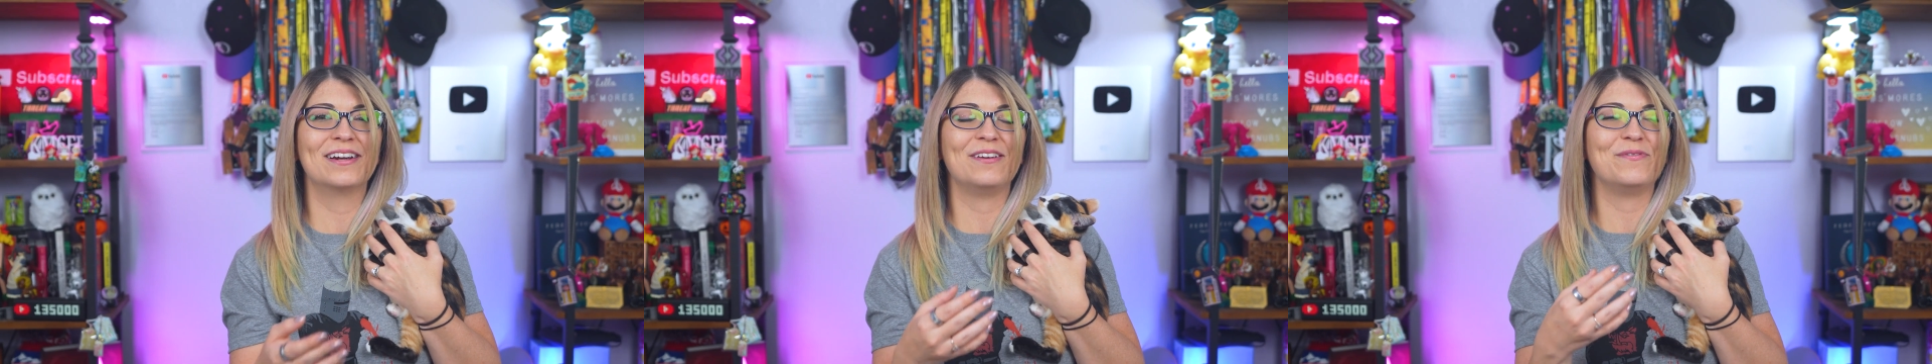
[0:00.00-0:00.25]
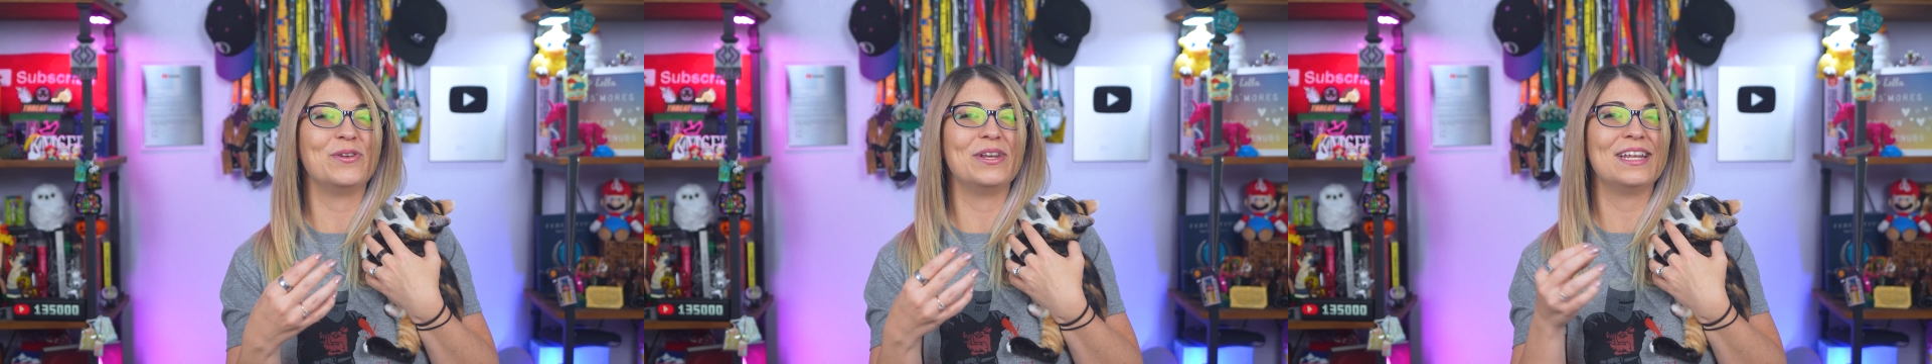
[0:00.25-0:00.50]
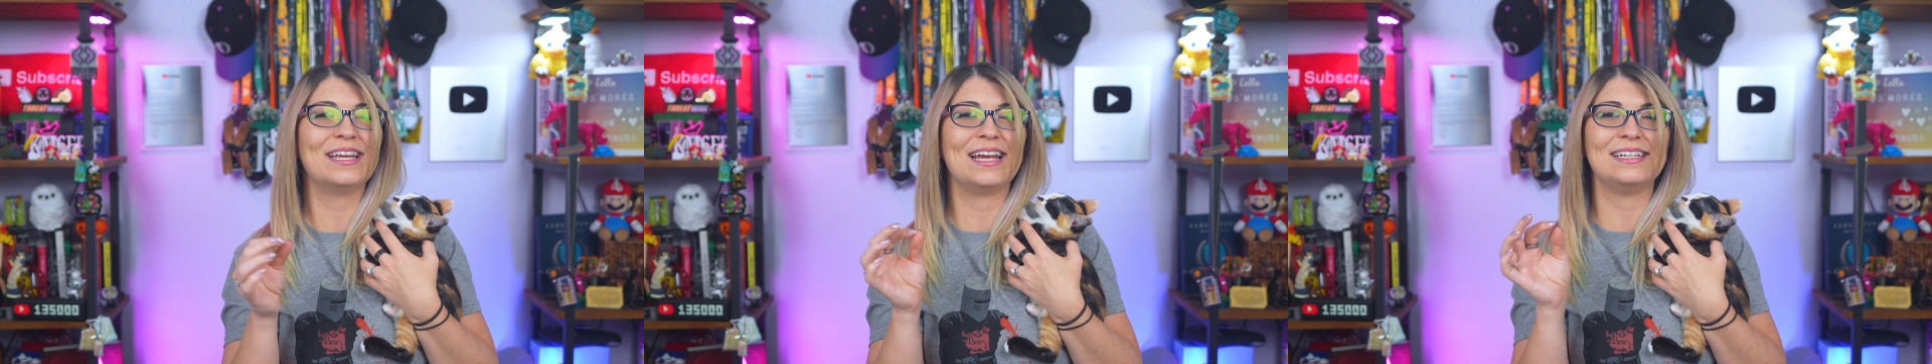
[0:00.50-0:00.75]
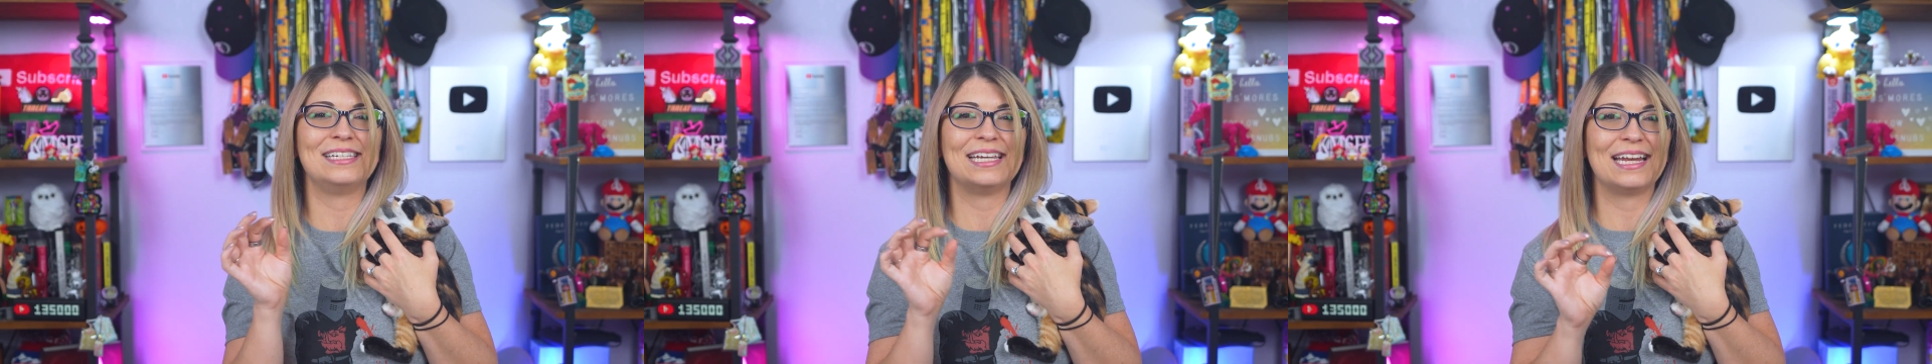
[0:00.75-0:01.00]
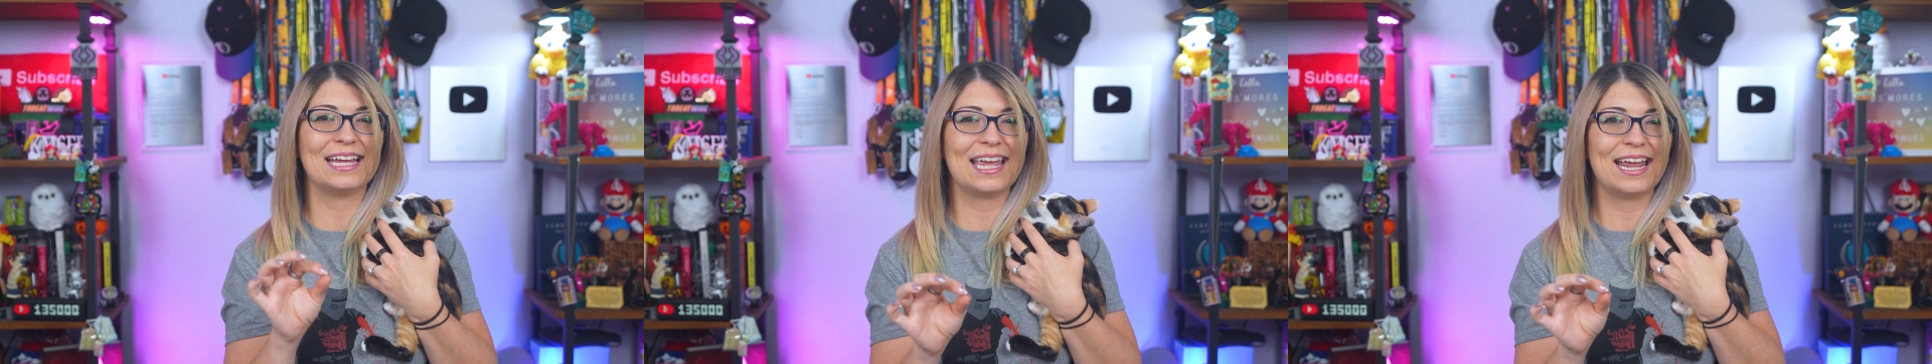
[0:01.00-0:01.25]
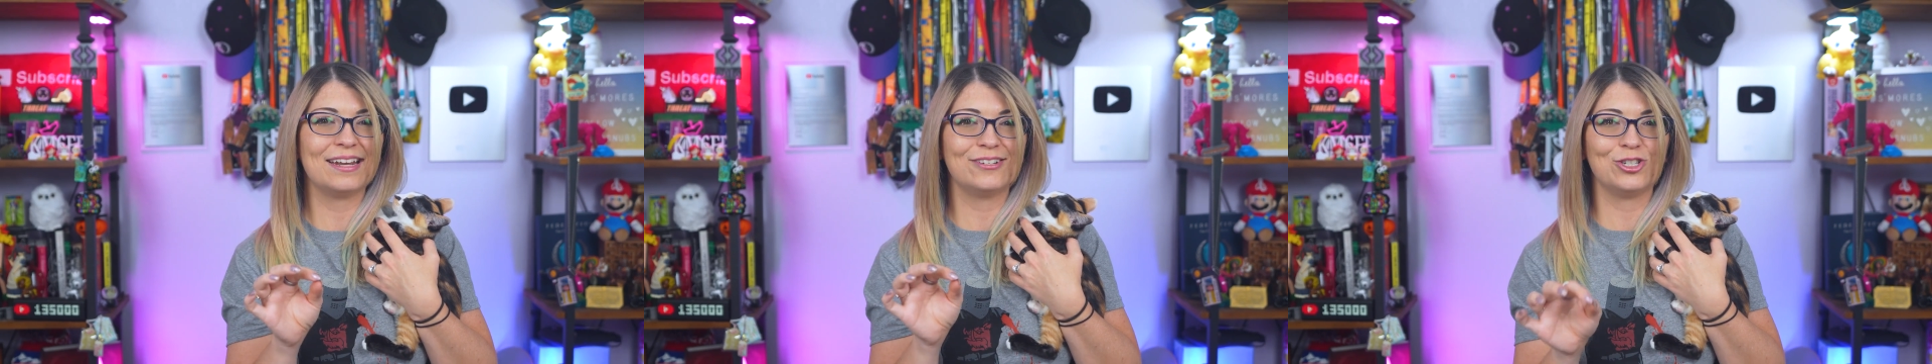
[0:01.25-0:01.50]
if you need a
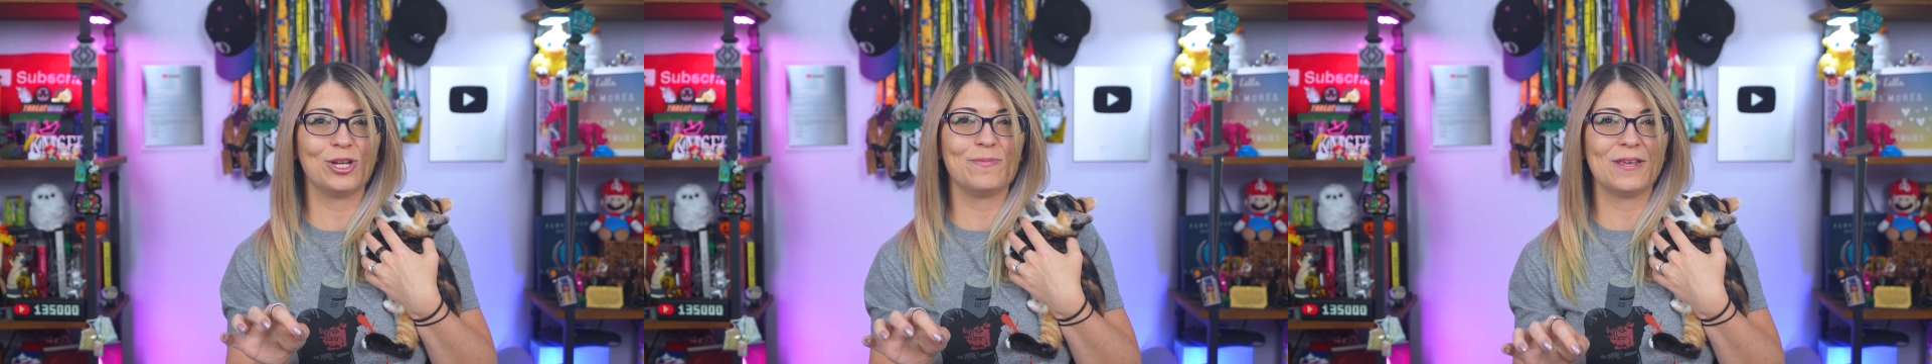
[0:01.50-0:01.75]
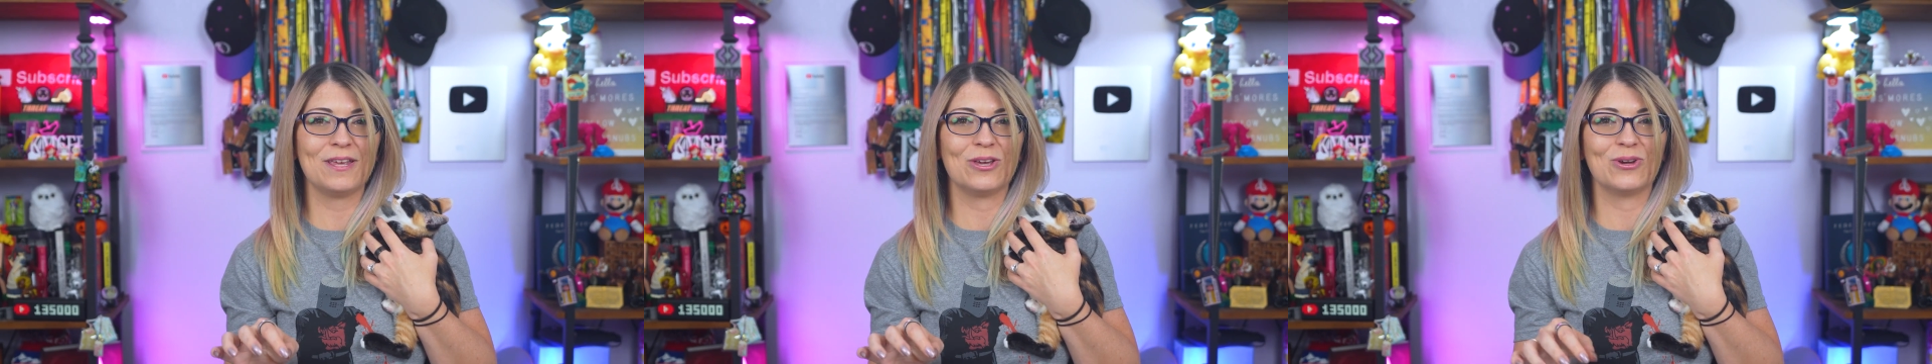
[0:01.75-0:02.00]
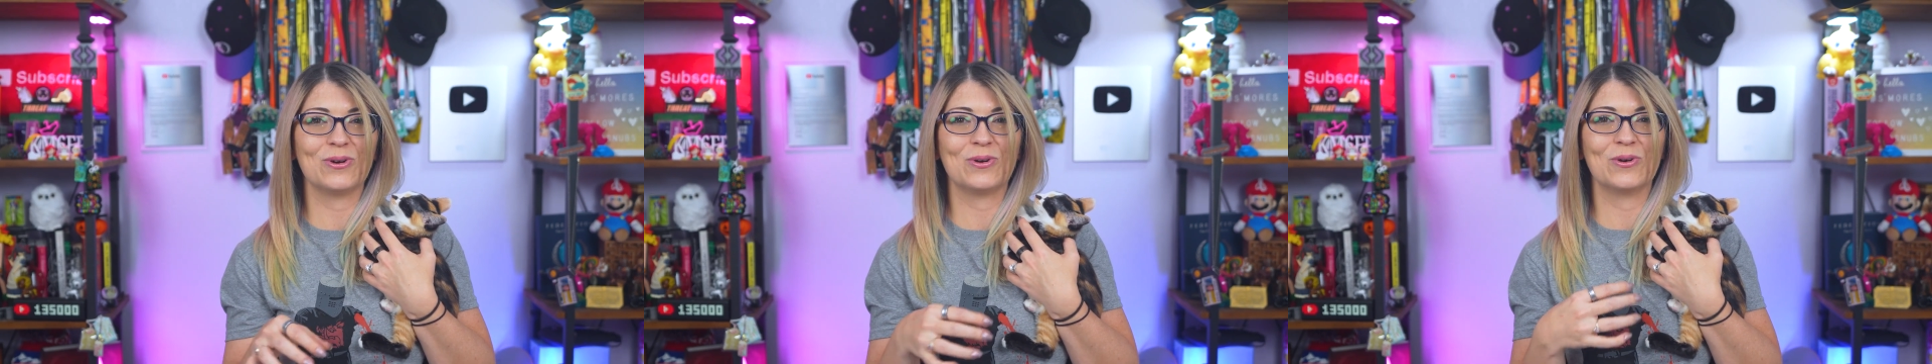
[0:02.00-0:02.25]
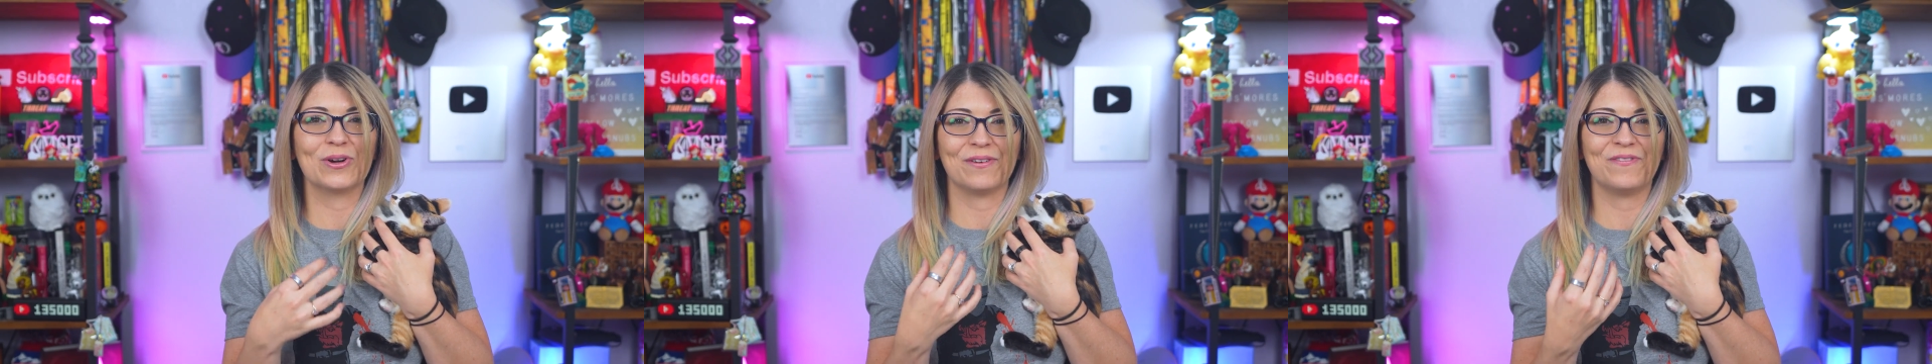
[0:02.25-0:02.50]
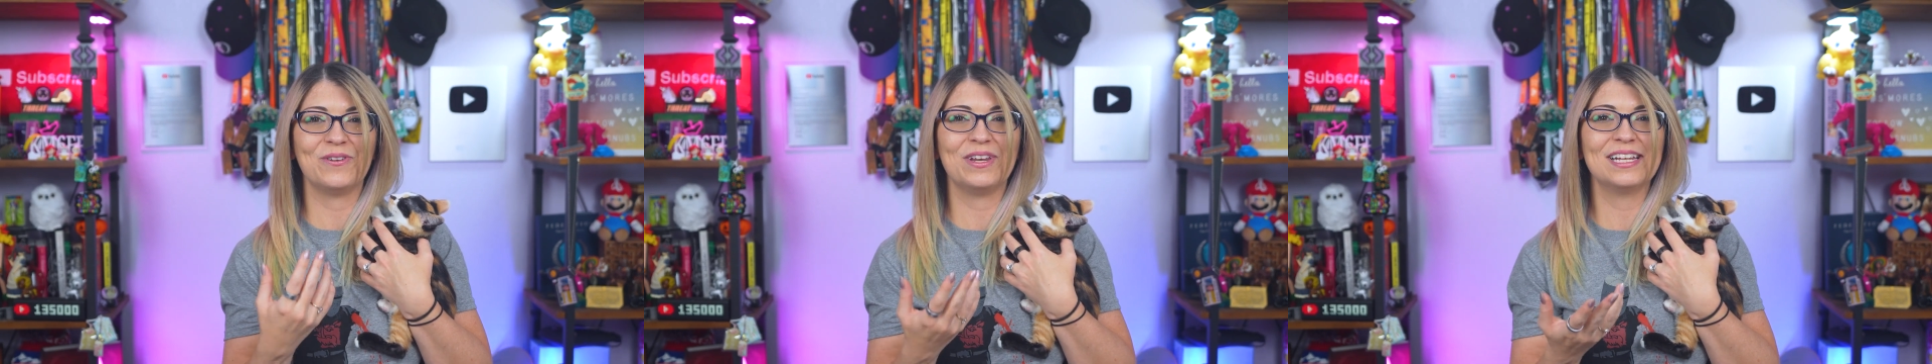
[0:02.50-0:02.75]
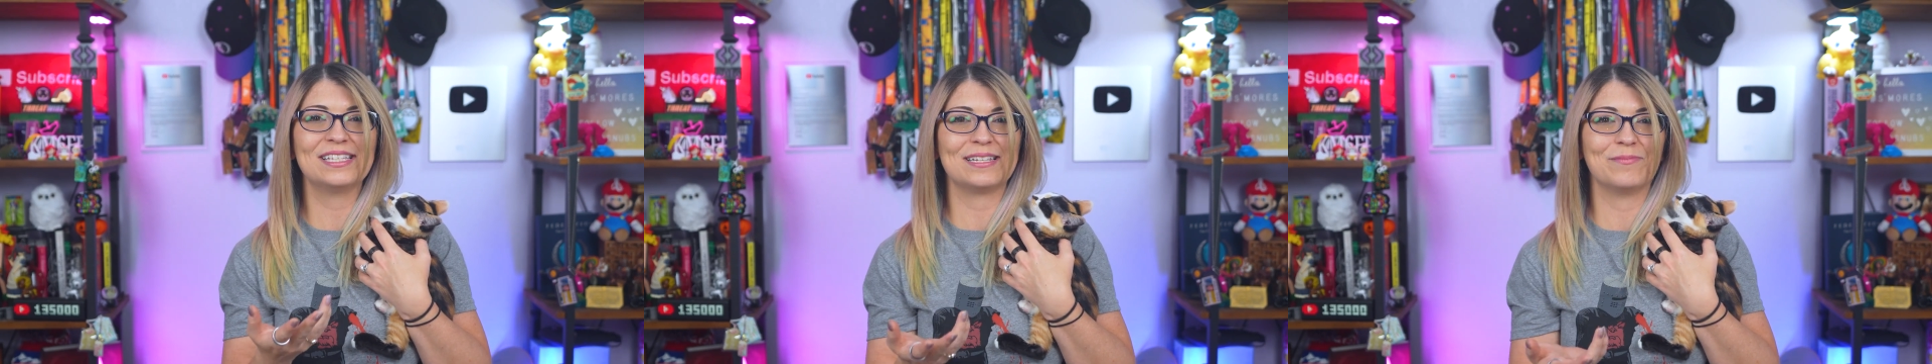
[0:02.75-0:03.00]
dedicated GPU, or if you
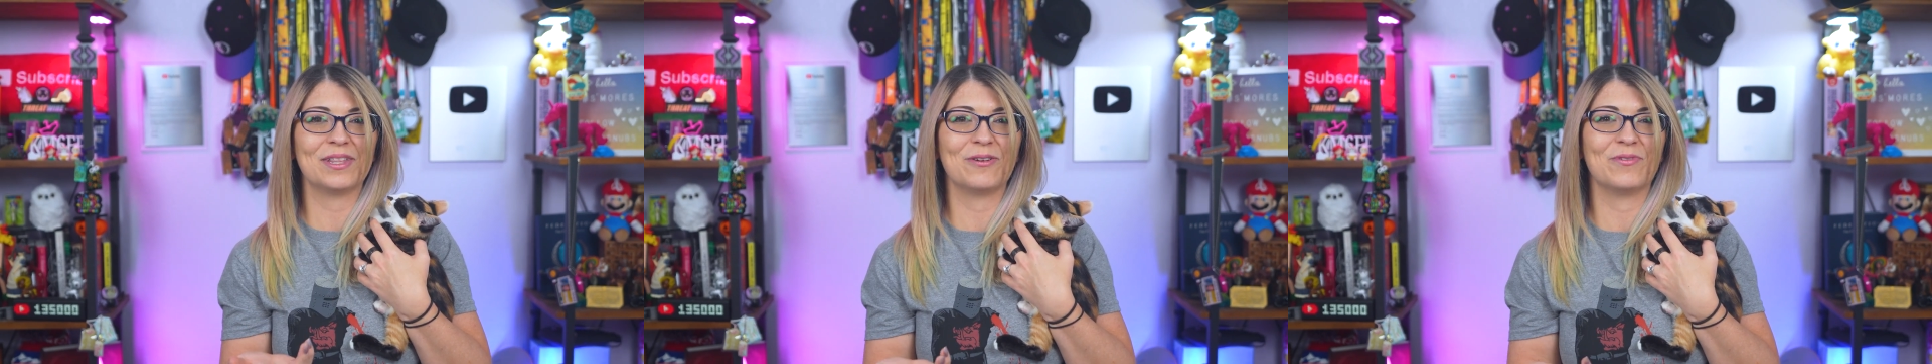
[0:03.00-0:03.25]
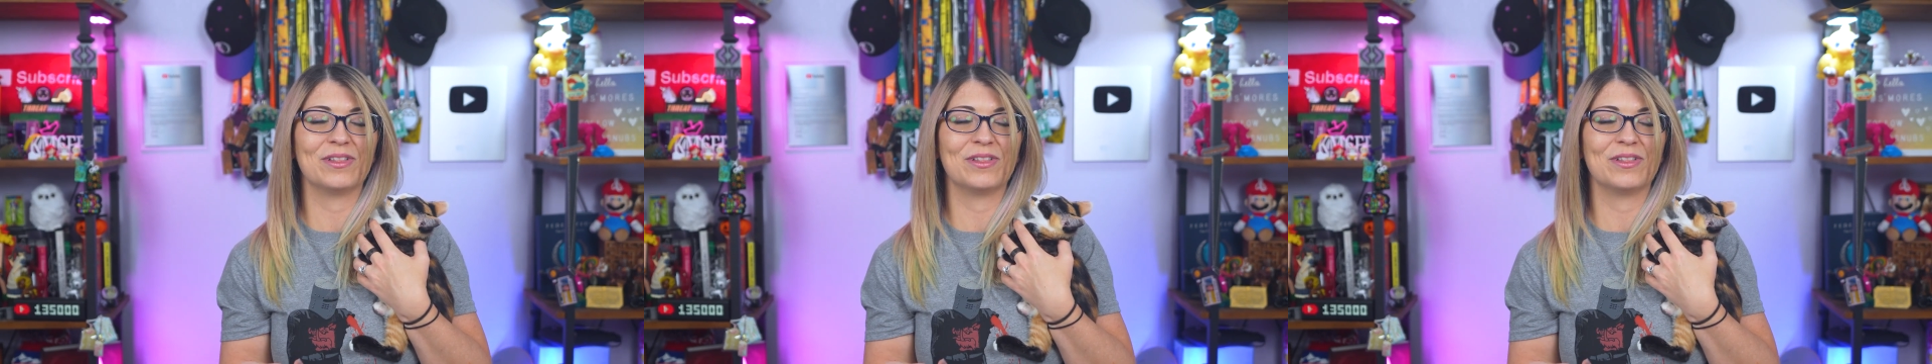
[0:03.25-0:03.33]
need something